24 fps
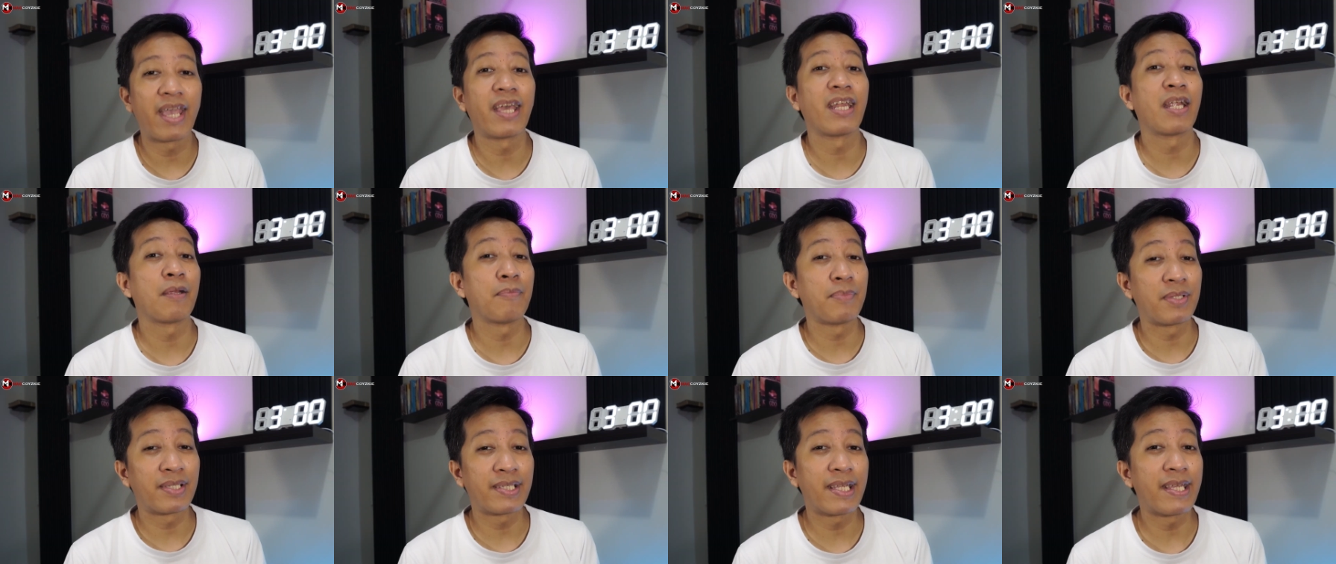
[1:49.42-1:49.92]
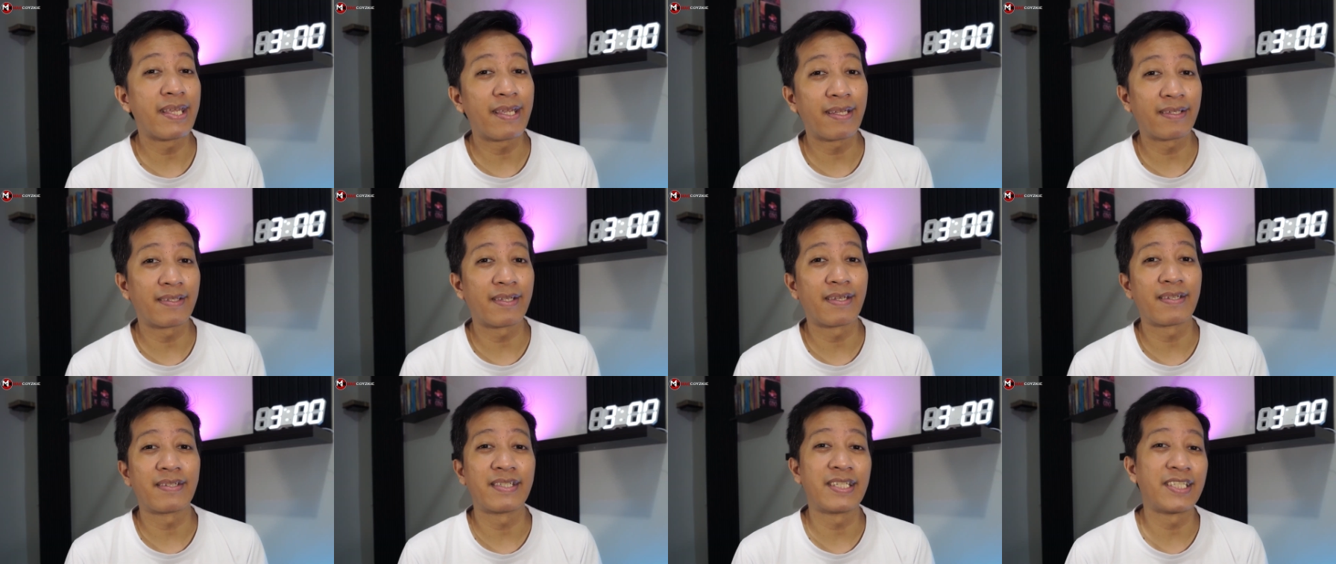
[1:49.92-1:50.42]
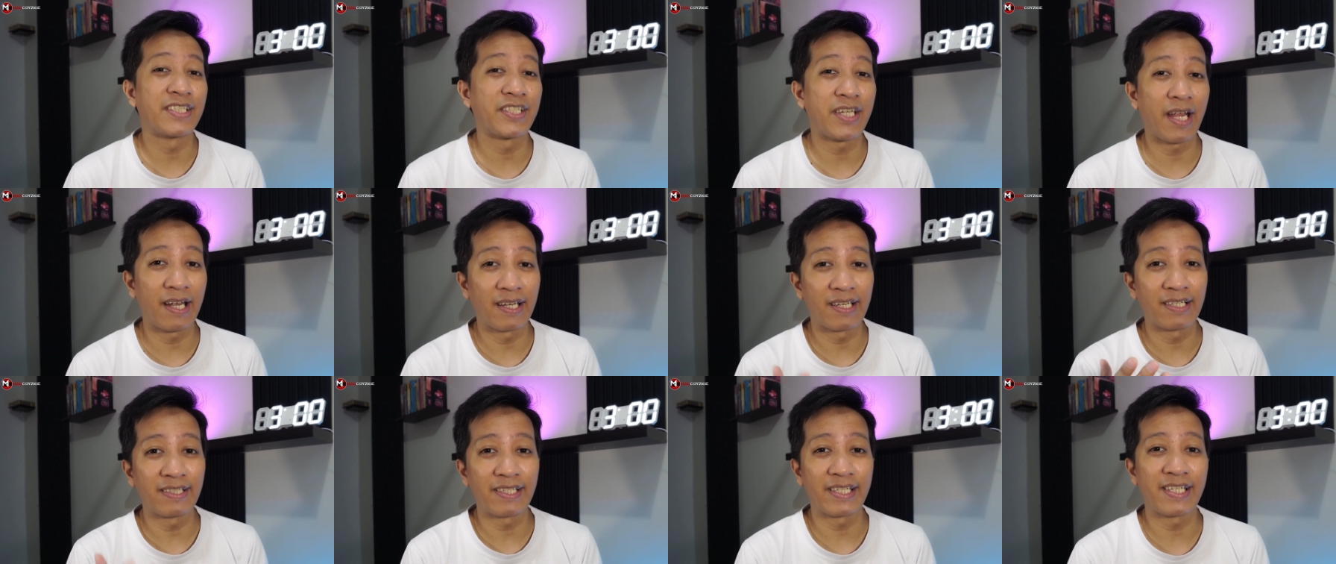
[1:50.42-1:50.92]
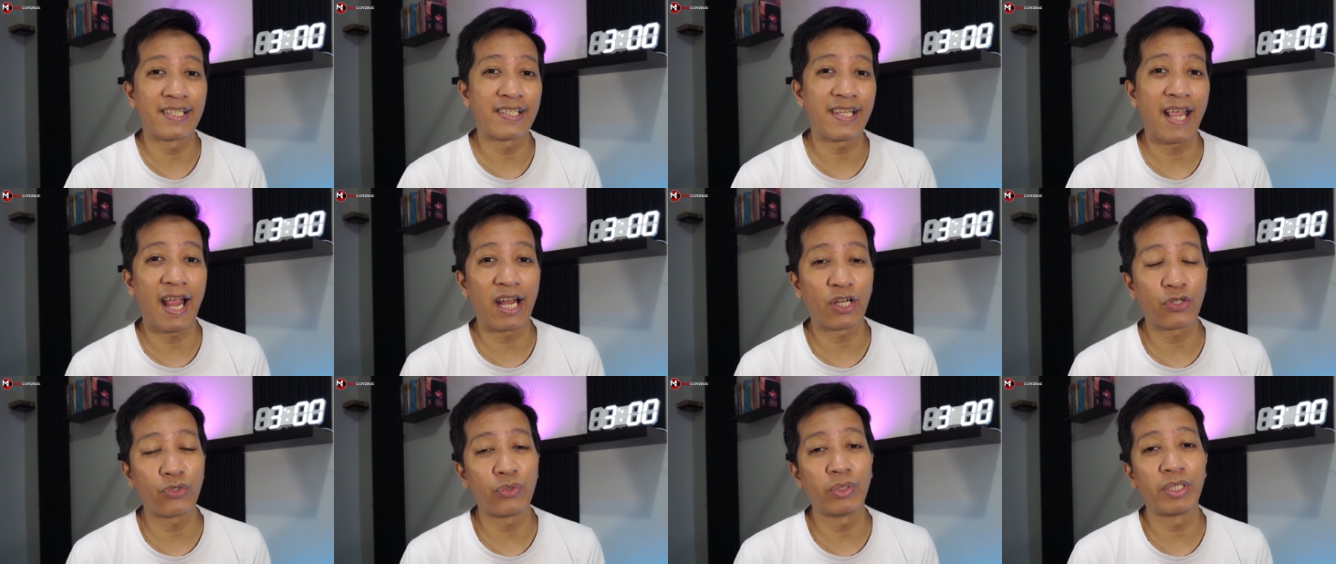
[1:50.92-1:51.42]
and I'm saying that the channel is
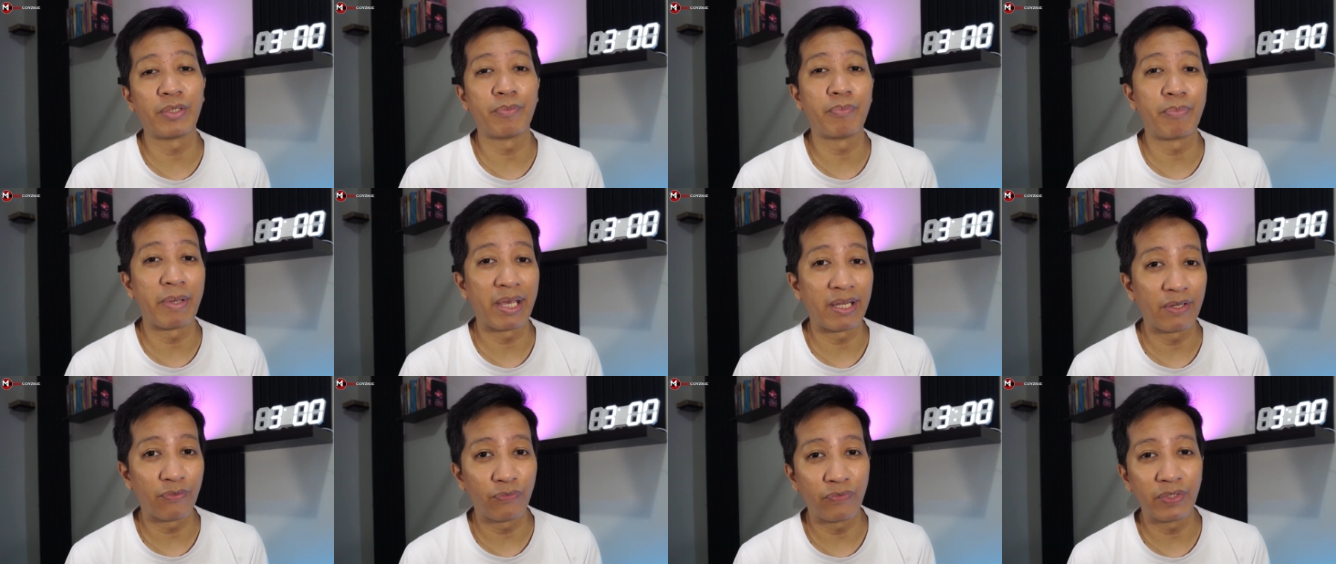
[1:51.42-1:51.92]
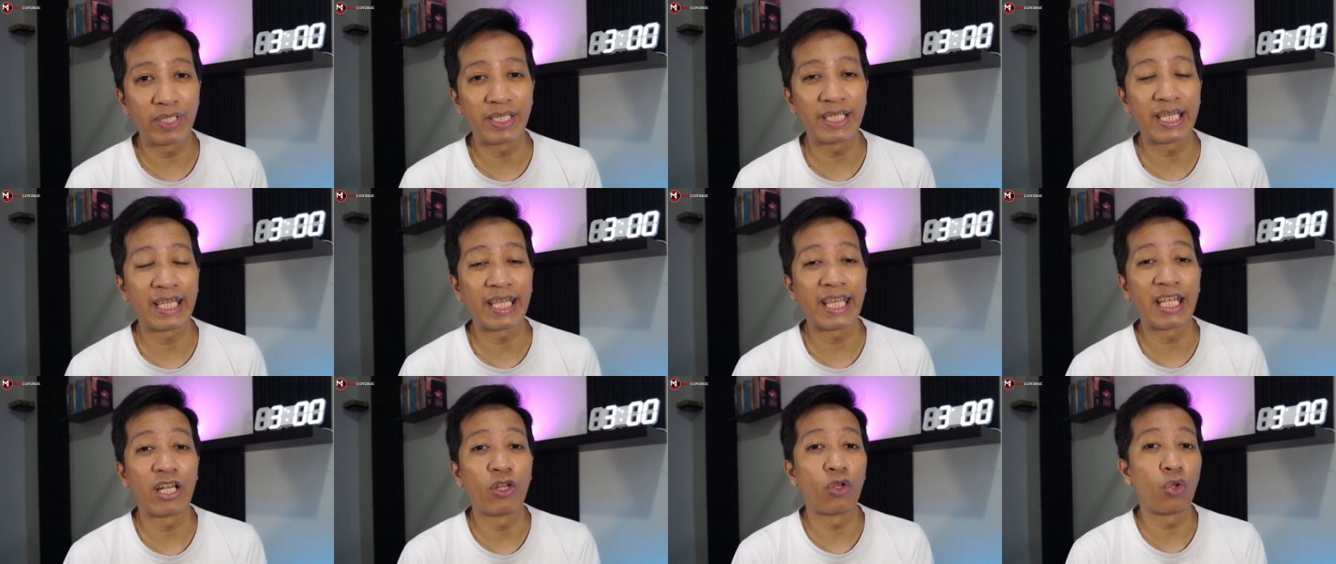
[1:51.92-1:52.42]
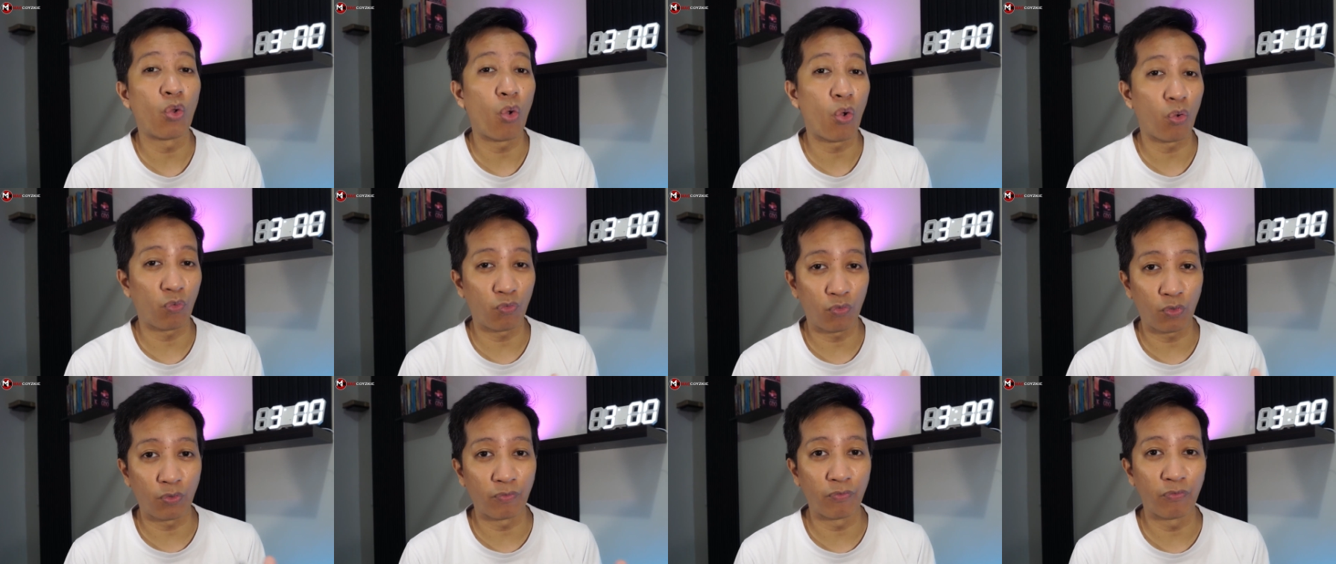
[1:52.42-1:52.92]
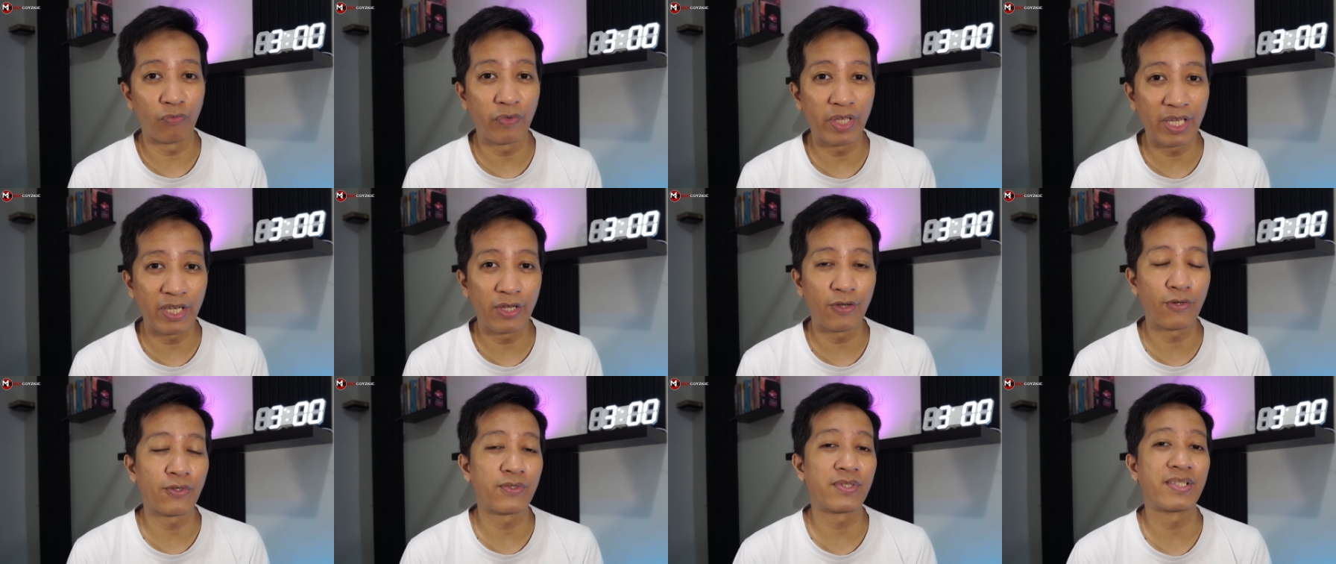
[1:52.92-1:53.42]
actually benefiting in long form
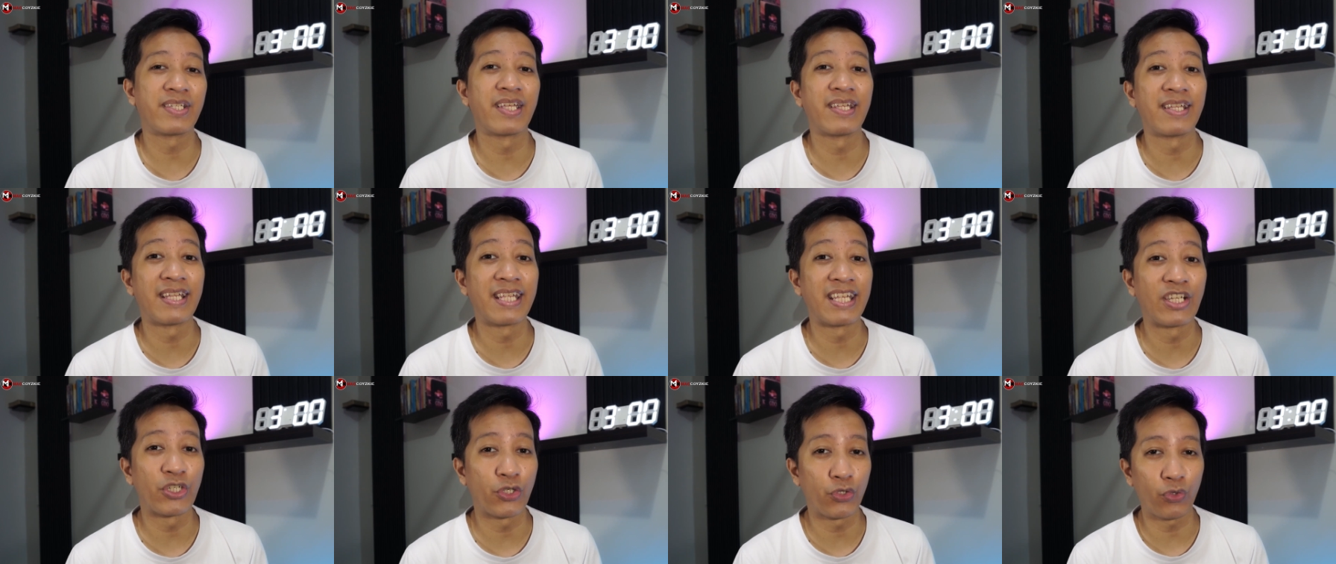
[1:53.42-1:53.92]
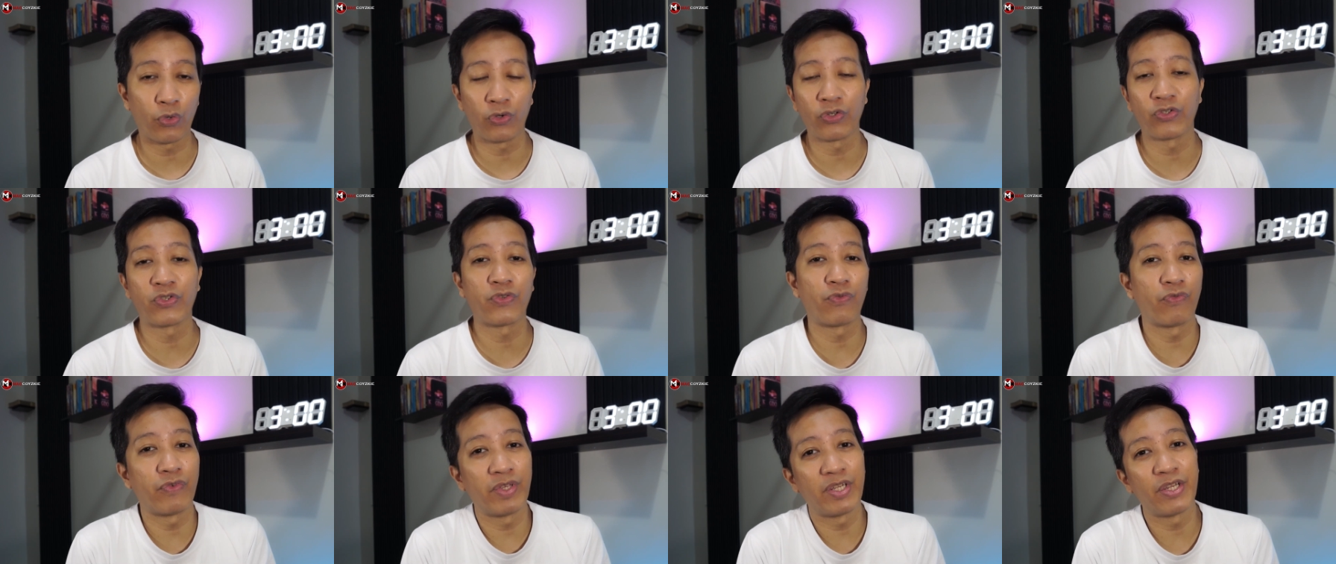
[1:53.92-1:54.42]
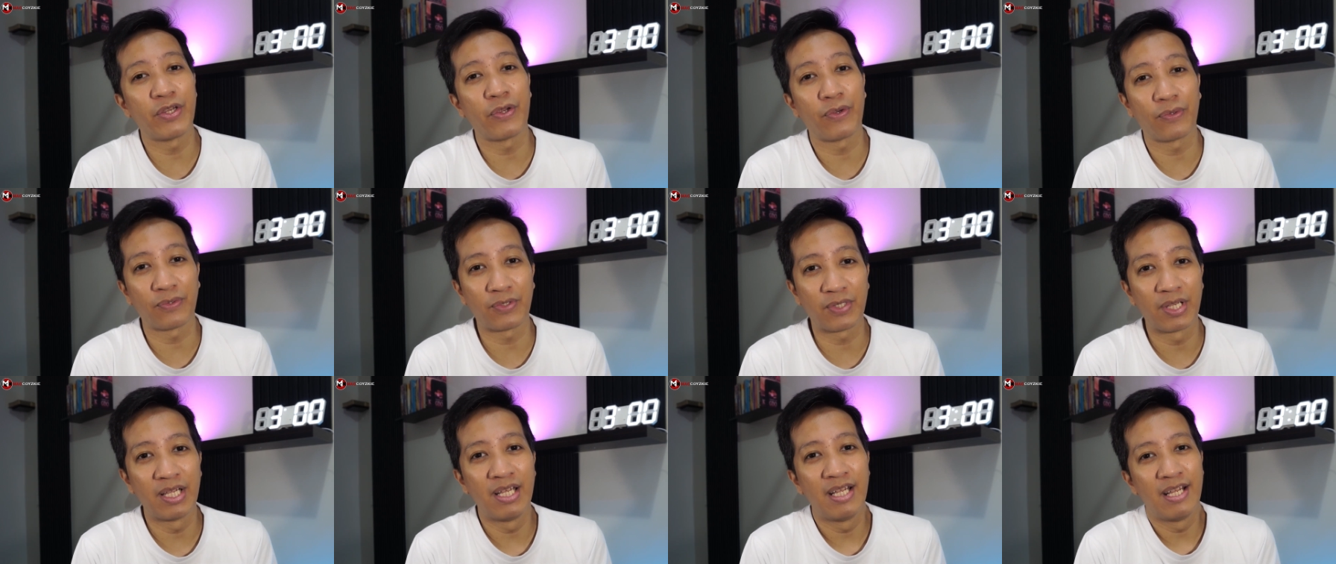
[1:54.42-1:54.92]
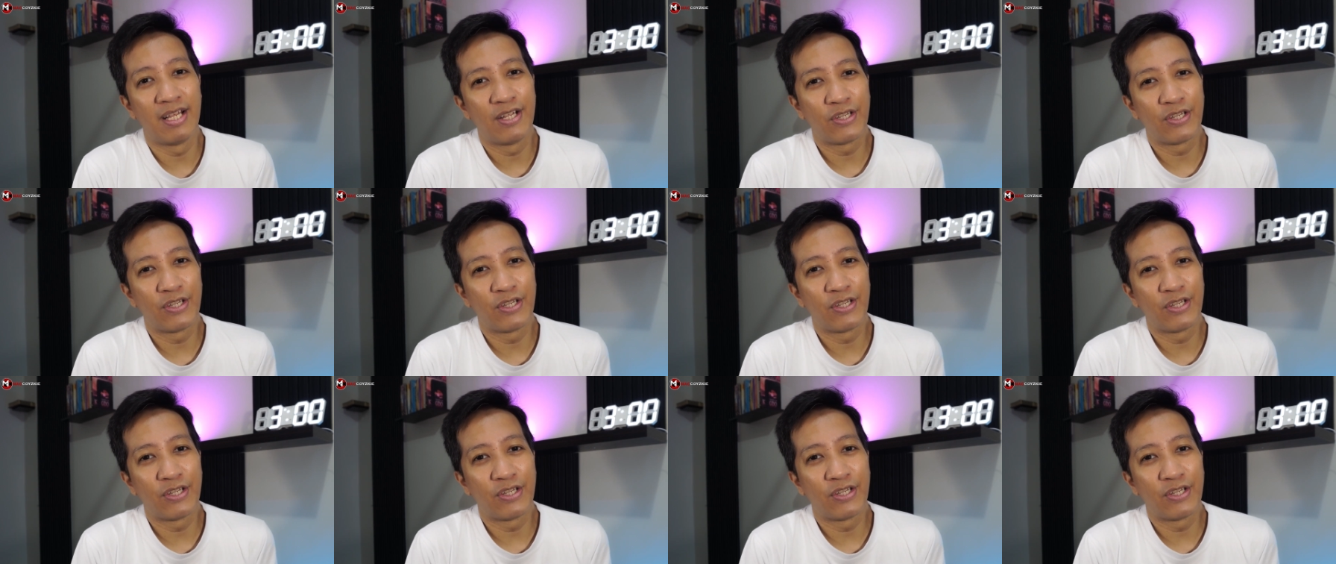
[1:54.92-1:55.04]
videos than in shorts videos